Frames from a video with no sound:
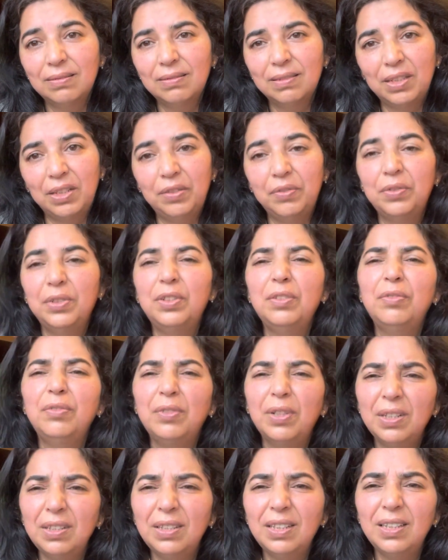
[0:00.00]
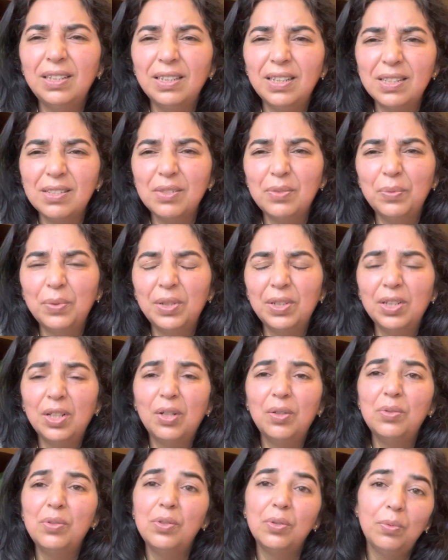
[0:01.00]
Even if one thing doesn't work
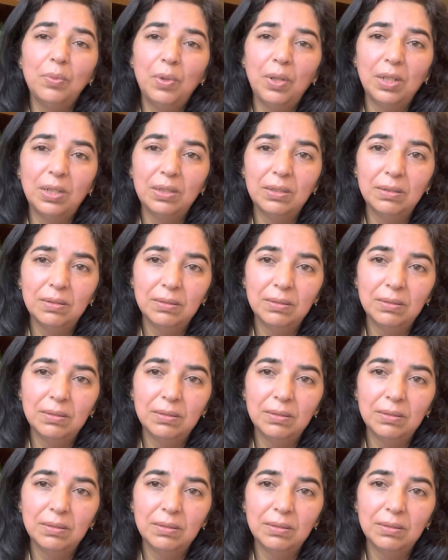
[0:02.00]
out, so what?